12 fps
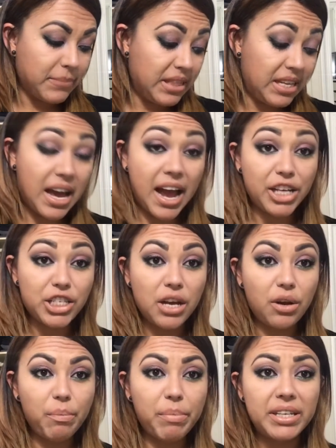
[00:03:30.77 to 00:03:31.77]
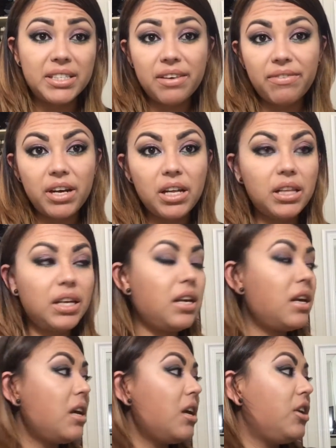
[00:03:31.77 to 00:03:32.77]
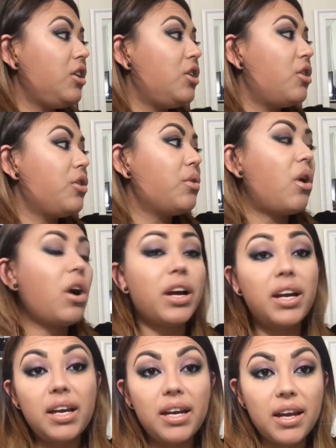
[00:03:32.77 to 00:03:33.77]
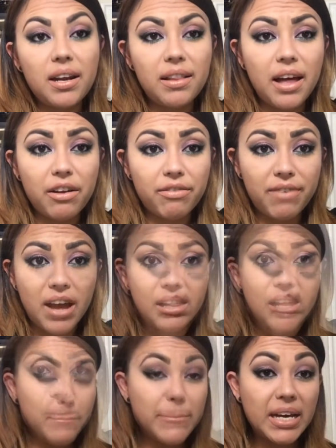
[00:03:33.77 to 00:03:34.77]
the eyeshadow. But definitely, you know, you are gonna get a lot of fallout.